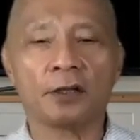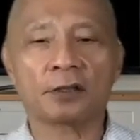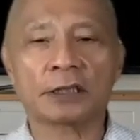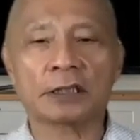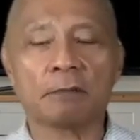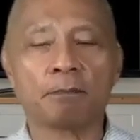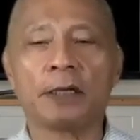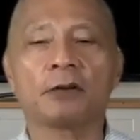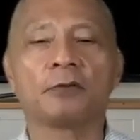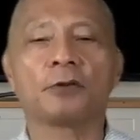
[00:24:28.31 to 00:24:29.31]
You could see
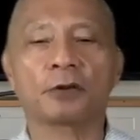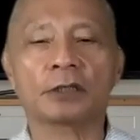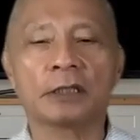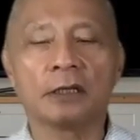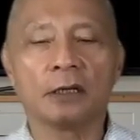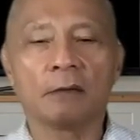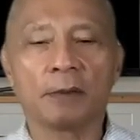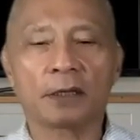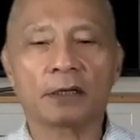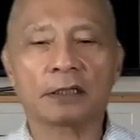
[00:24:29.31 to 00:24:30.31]
big wars
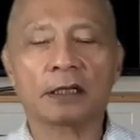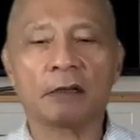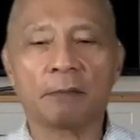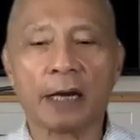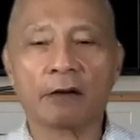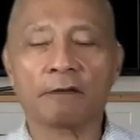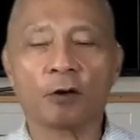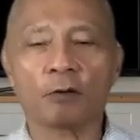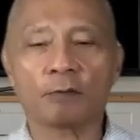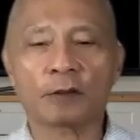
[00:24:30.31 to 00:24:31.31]
because the amount of
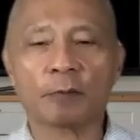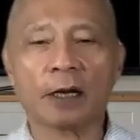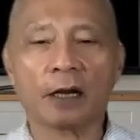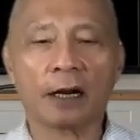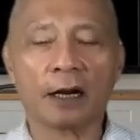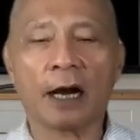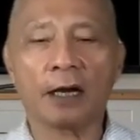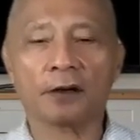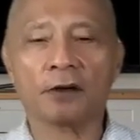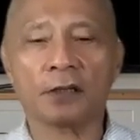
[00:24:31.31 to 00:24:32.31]
homes will be a lot
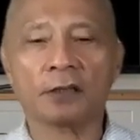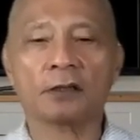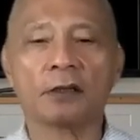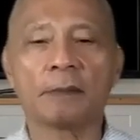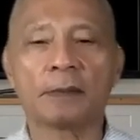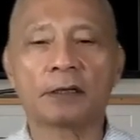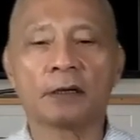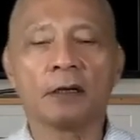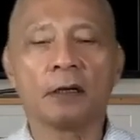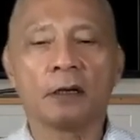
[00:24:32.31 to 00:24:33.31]
higher than the limited
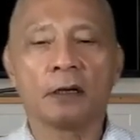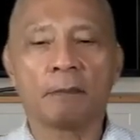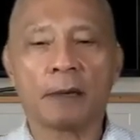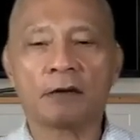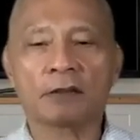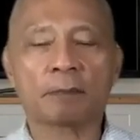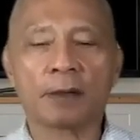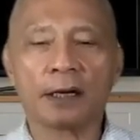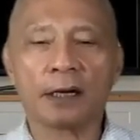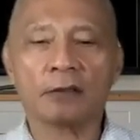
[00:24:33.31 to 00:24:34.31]
amount of
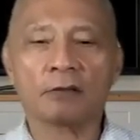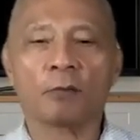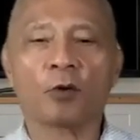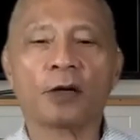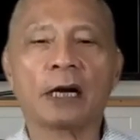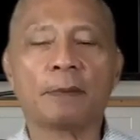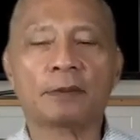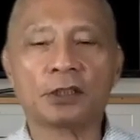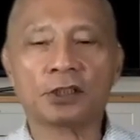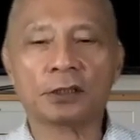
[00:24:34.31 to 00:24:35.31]
supply, the more
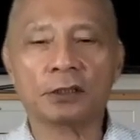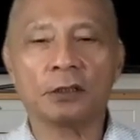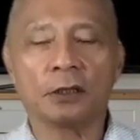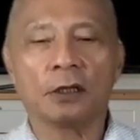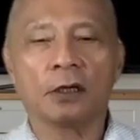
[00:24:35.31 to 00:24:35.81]
competition,